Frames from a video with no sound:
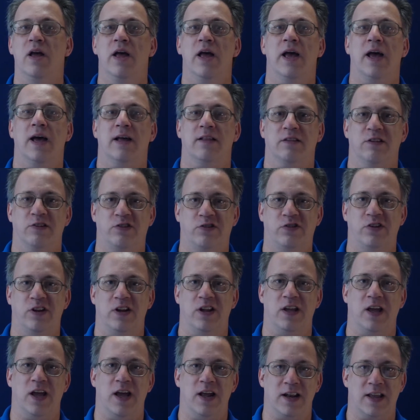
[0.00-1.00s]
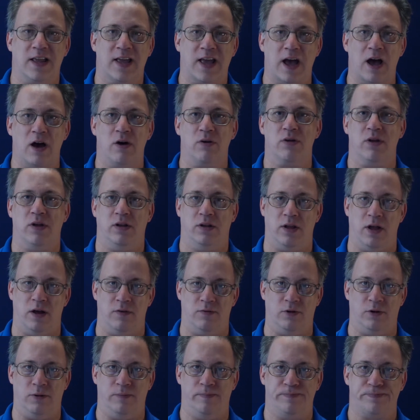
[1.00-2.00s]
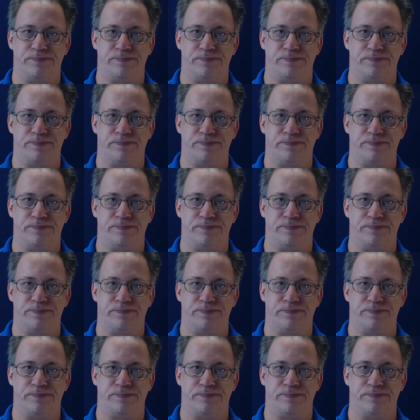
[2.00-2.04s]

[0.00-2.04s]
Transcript: at the city and county level?